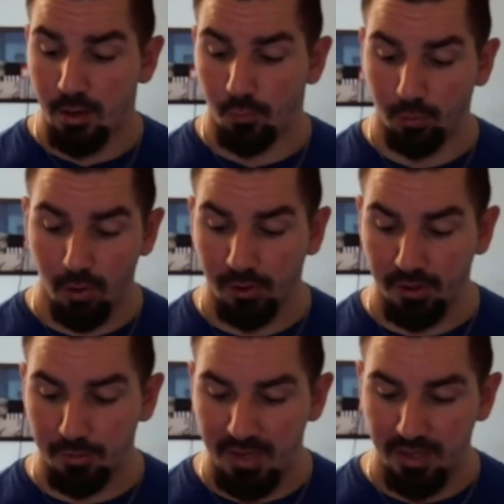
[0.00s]
We're all
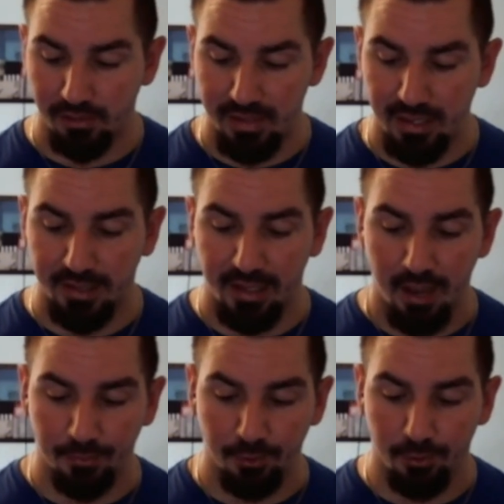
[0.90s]
going to be in a league
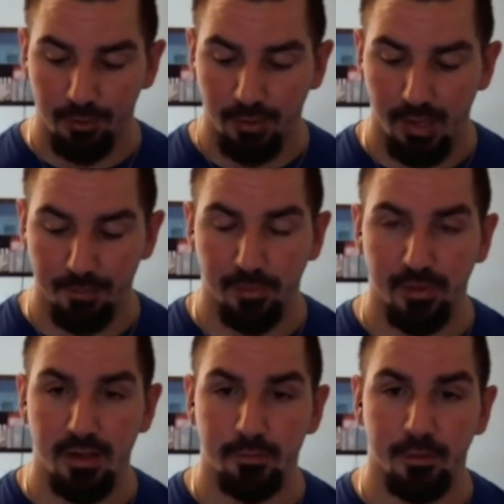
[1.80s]
together. I
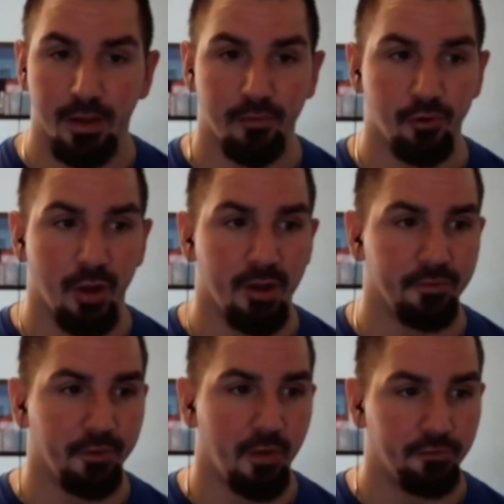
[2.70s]
believe John
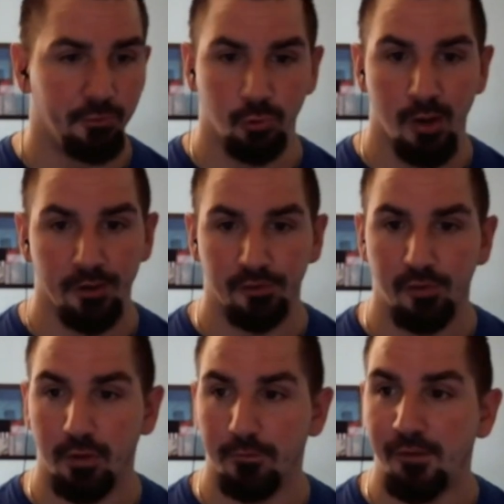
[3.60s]
is also trying to
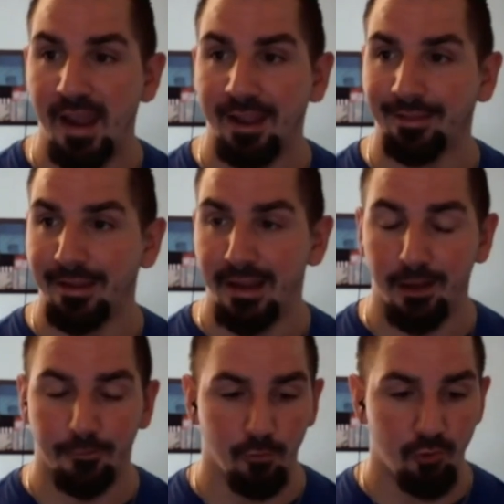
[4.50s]
start a fan
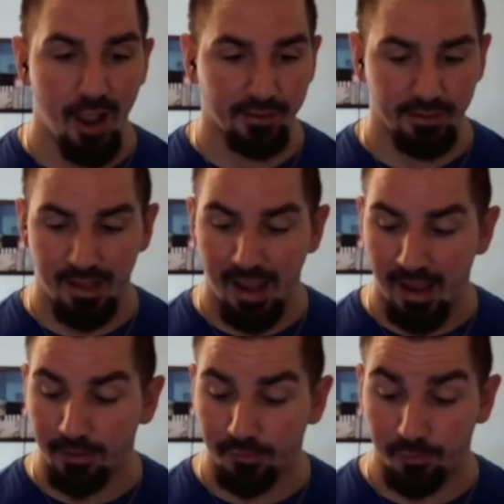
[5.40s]
league for Jacked and
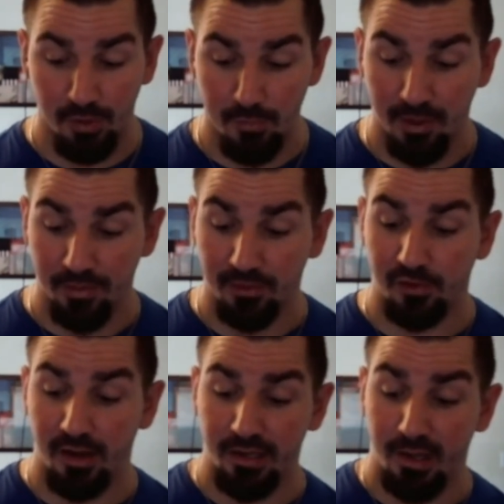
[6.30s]
Can. So anybody
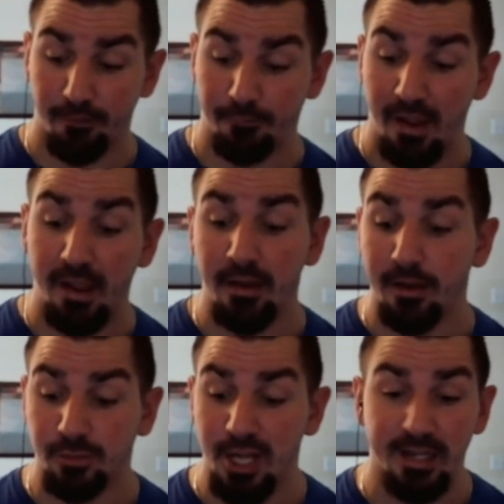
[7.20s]
that's a fan
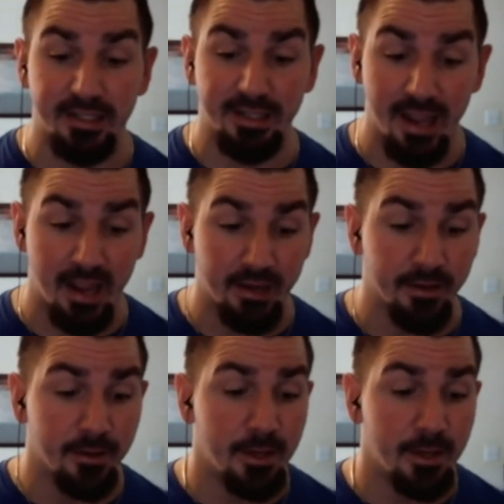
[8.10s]
of Jacked and Canned,